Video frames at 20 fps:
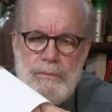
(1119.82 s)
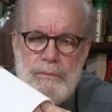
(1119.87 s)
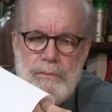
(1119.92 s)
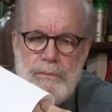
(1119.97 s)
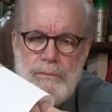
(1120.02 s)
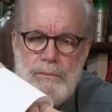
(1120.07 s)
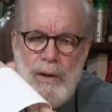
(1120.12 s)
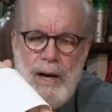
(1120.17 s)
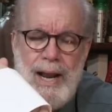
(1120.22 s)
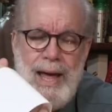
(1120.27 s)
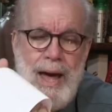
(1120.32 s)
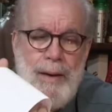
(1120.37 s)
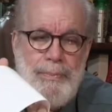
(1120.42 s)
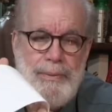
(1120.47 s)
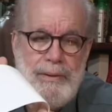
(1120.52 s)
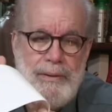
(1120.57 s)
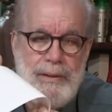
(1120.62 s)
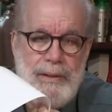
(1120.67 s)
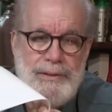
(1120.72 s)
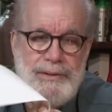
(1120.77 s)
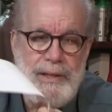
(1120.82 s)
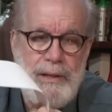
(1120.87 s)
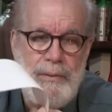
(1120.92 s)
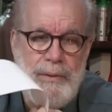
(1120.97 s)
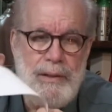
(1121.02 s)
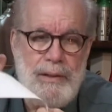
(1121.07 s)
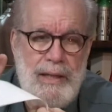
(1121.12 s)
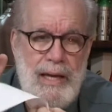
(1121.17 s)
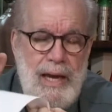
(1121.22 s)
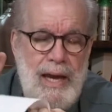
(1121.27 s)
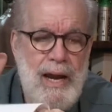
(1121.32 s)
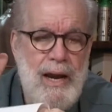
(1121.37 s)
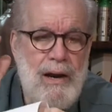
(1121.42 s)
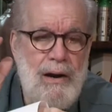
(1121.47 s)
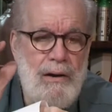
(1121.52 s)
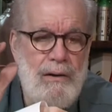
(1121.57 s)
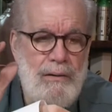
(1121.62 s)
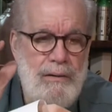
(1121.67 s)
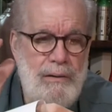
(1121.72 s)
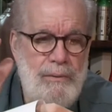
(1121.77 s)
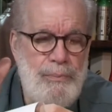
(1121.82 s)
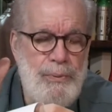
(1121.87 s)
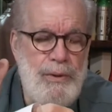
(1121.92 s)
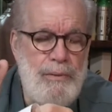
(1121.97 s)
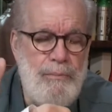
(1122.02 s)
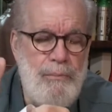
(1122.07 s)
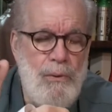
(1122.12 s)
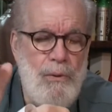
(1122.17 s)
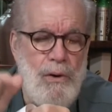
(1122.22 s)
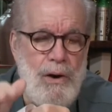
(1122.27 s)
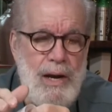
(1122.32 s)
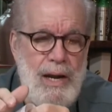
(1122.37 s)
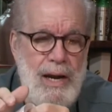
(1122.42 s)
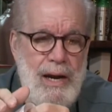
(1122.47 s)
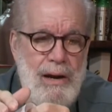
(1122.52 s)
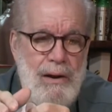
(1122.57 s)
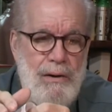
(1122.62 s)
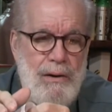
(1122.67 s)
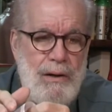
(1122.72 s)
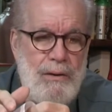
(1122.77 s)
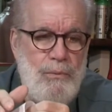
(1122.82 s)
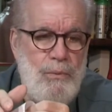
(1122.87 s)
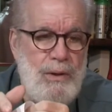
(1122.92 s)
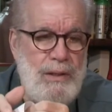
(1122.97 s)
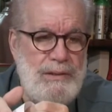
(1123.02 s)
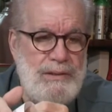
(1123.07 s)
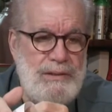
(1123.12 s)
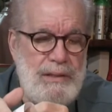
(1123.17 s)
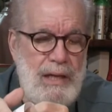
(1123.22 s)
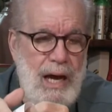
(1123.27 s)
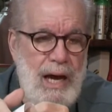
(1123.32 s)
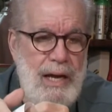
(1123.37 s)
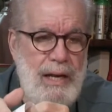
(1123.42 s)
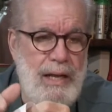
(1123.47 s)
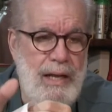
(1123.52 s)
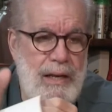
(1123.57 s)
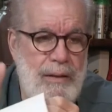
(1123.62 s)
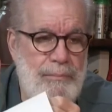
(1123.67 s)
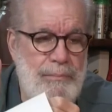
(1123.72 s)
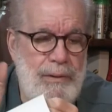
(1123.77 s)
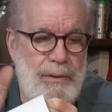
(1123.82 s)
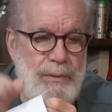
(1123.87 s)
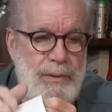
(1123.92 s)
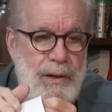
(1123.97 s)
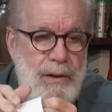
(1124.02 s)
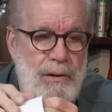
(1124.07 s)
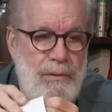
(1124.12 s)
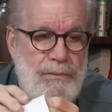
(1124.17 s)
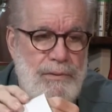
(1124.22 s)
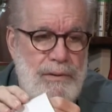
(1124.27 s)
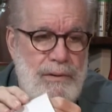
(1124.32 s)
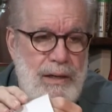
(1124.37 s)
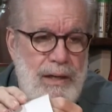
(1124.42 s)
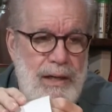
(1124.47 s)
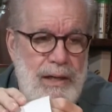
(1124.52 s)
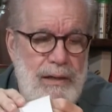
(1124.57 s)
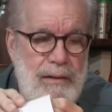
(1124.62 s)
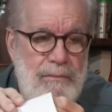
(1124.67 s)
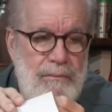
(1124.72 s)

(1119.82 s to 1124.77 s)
what happened? And they say, well, the air, you put more air on one side and it blew it over, right?